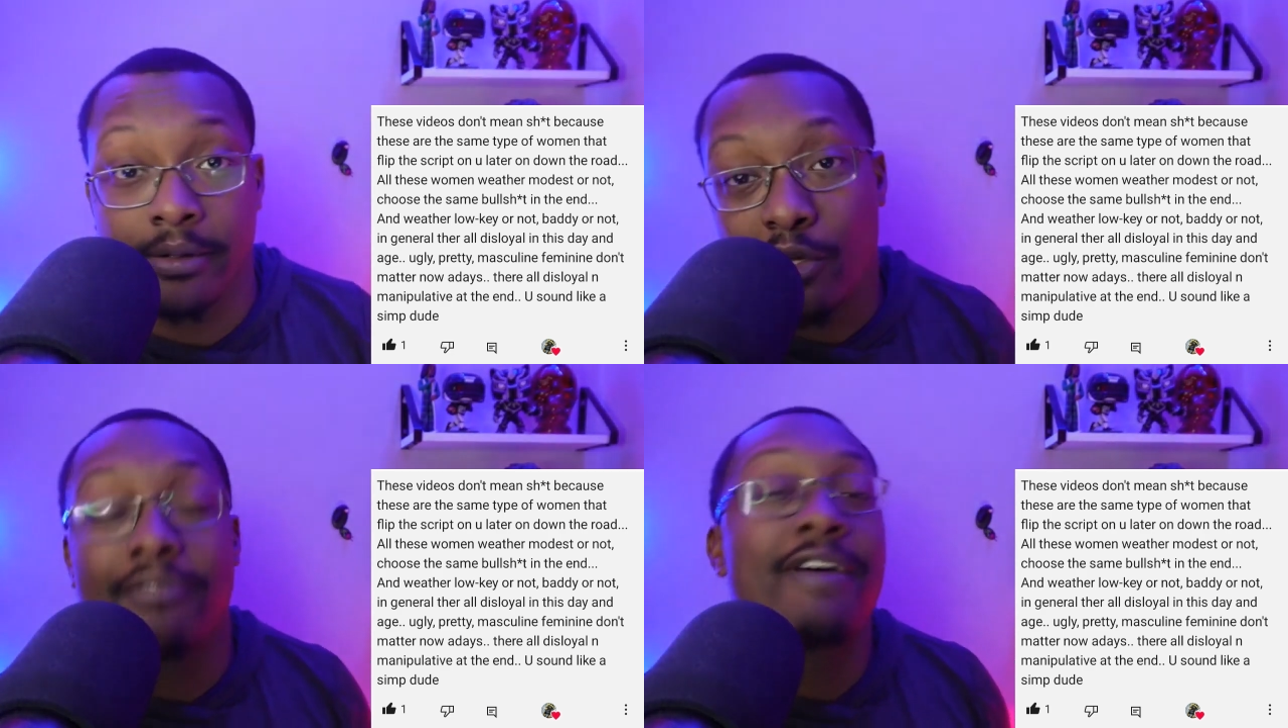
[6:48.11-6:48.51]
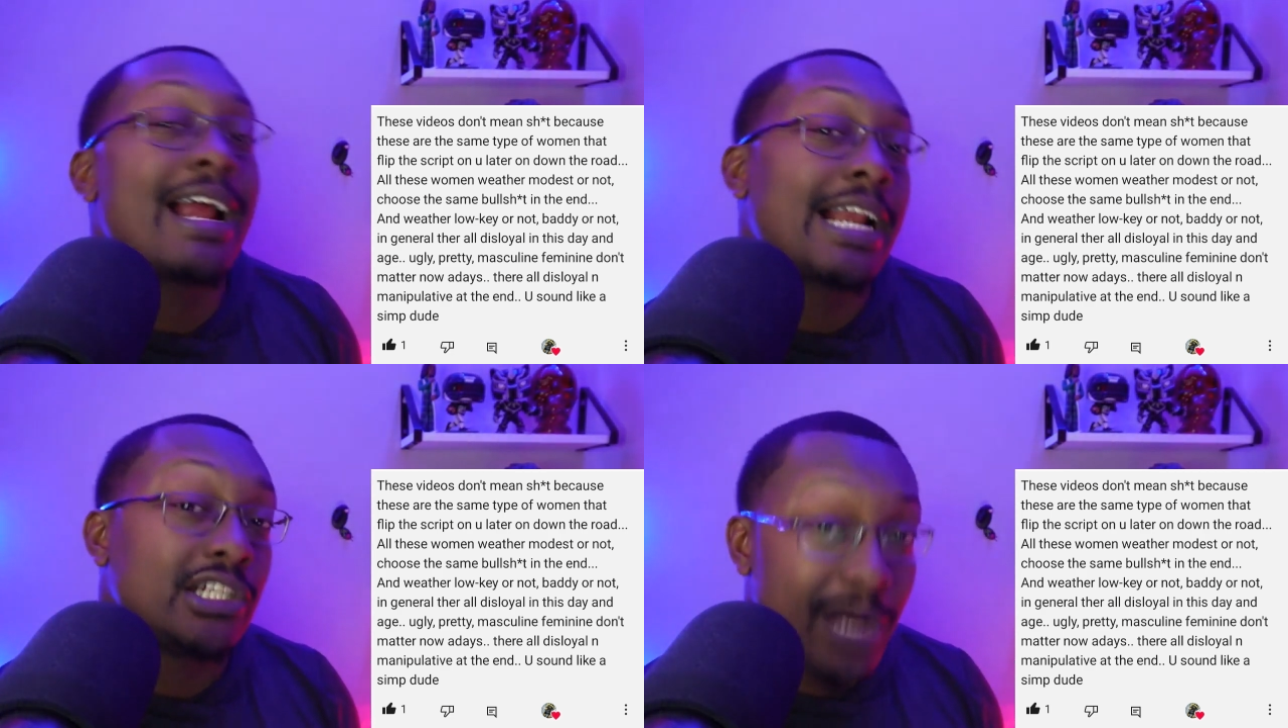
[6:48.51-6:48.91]
So the
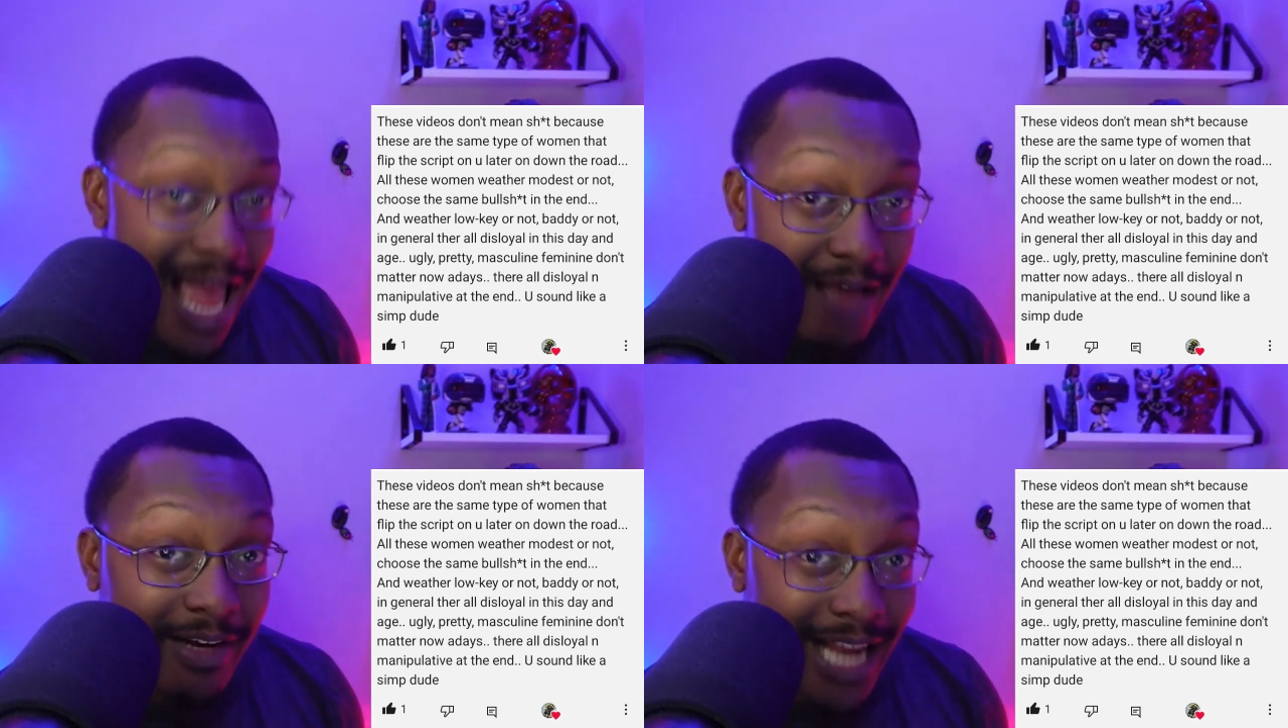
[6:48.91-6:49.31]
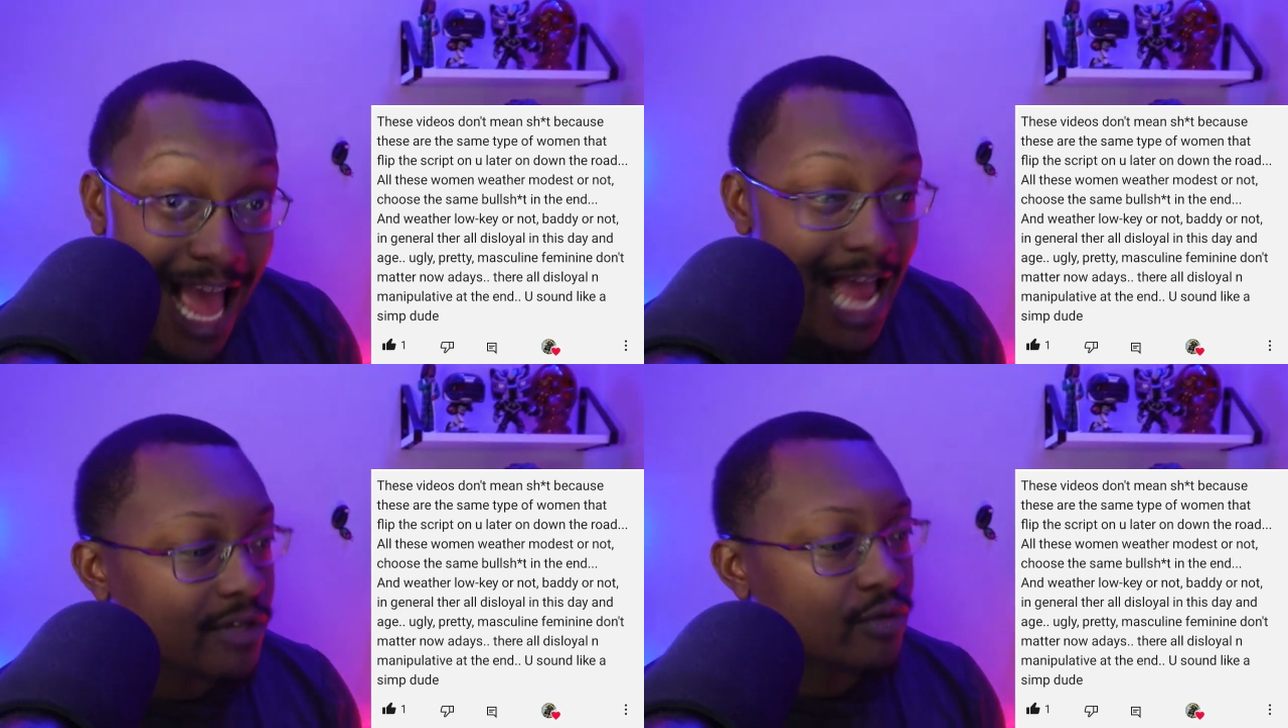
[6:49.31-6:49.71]
fact that you have
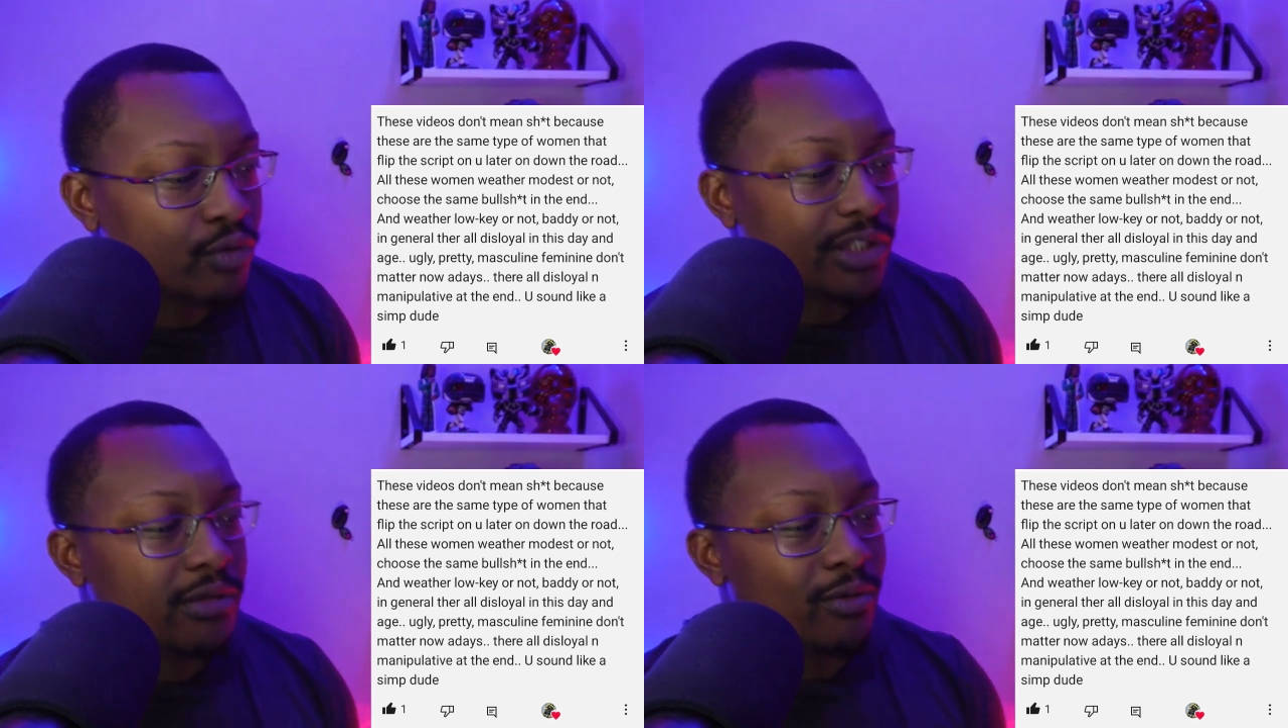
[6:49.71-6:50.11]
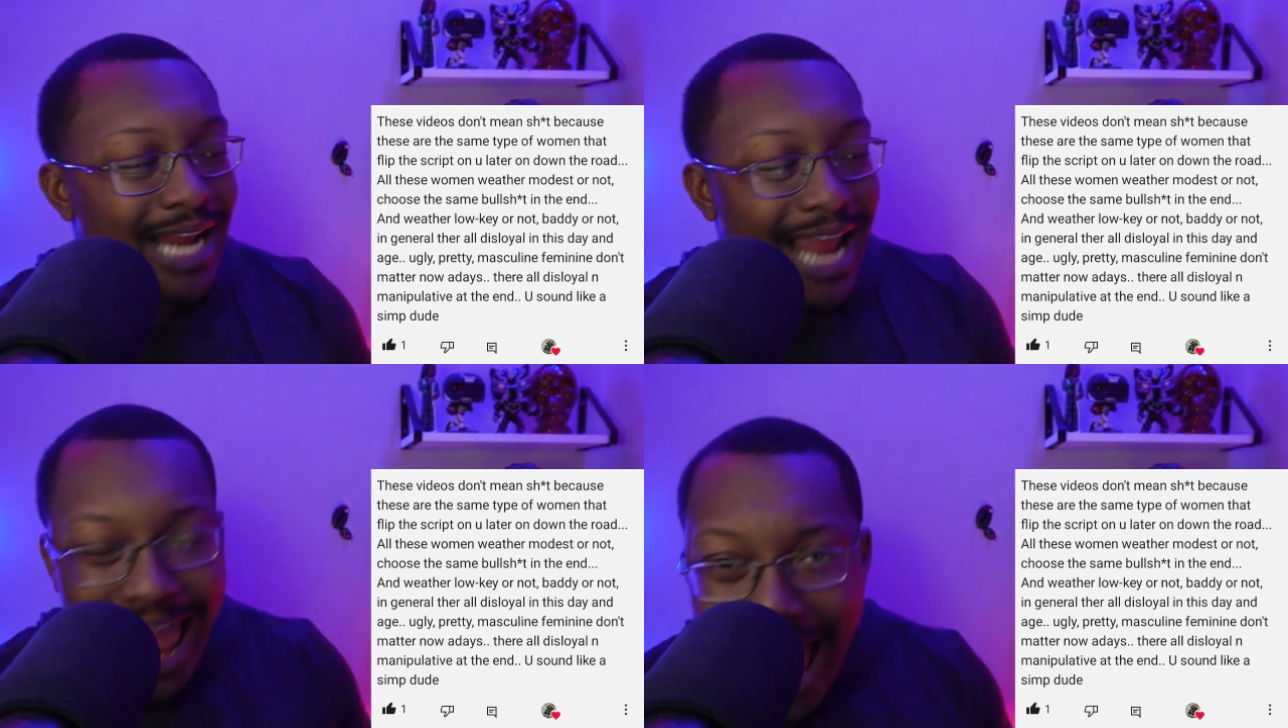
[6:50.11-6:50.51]
guys, which
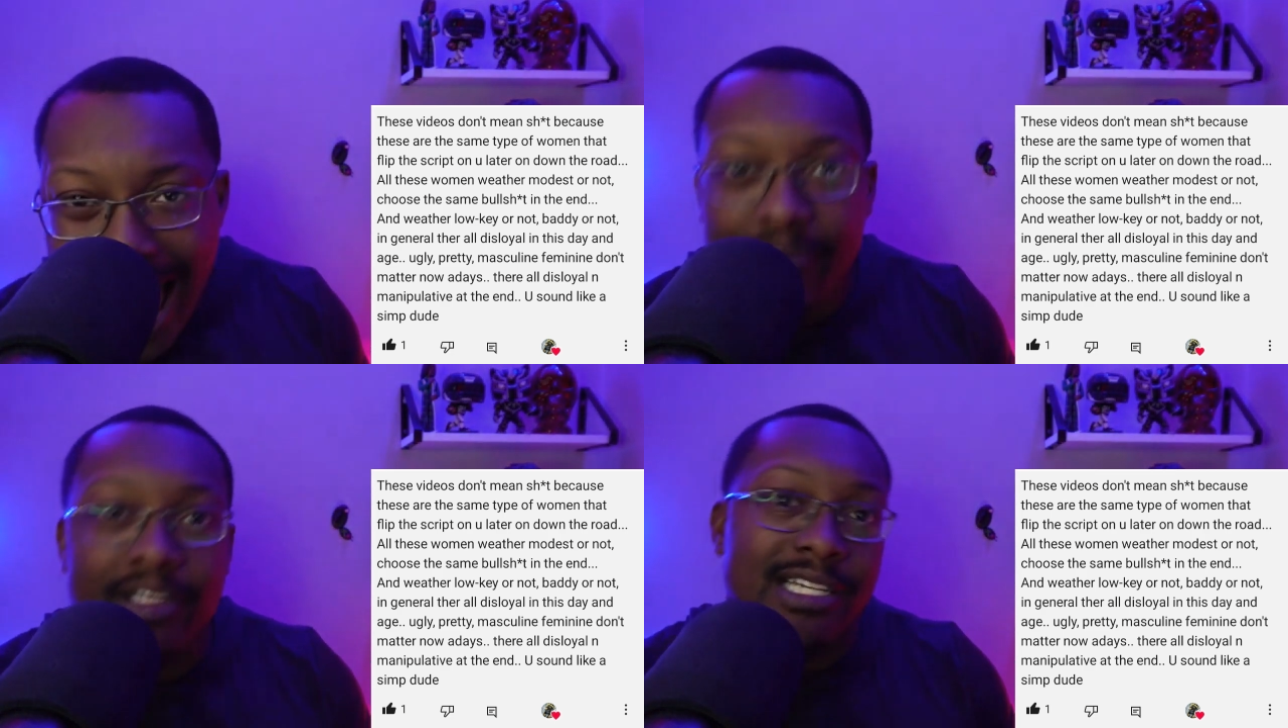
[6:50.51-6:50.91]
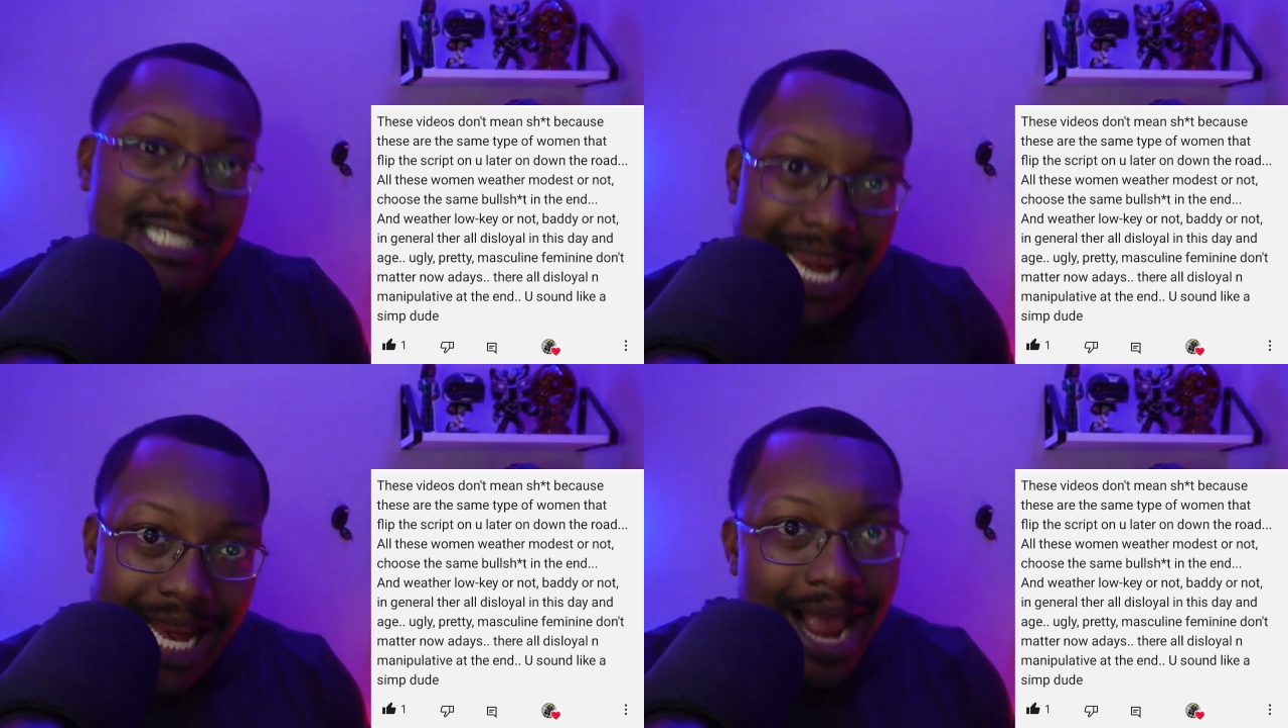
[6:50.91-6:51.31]
we have the
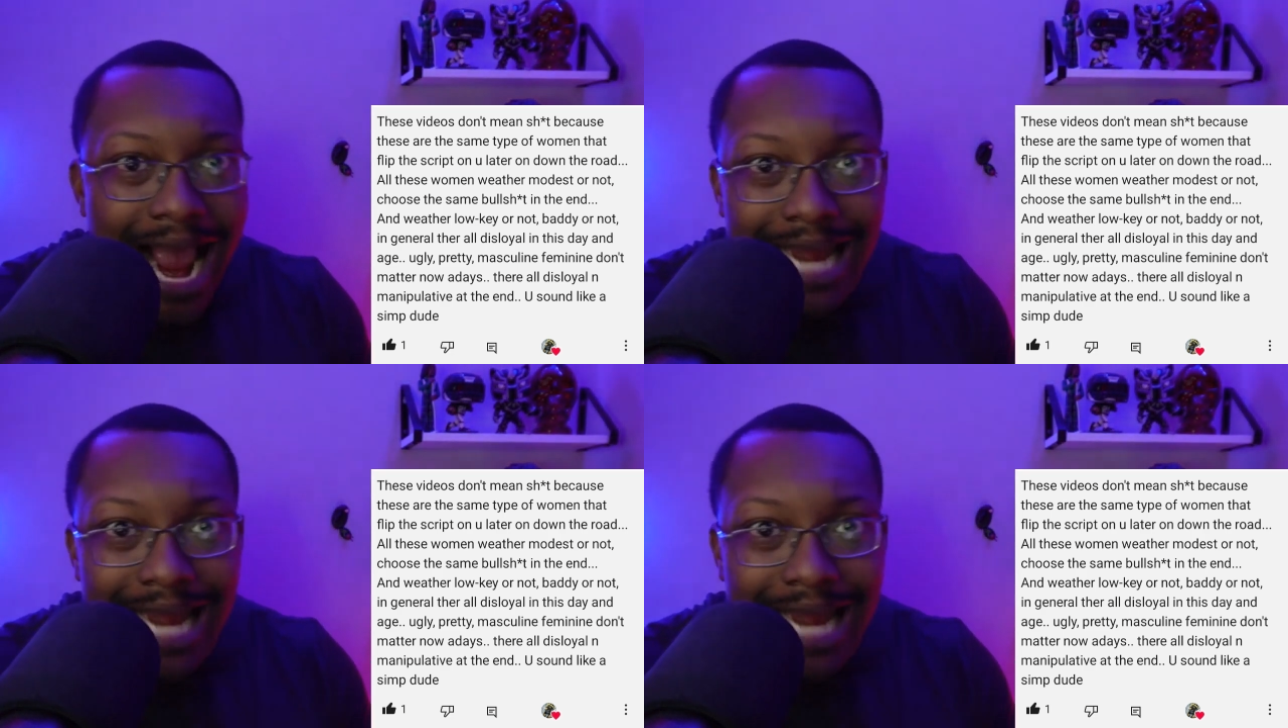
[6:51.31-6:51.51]
same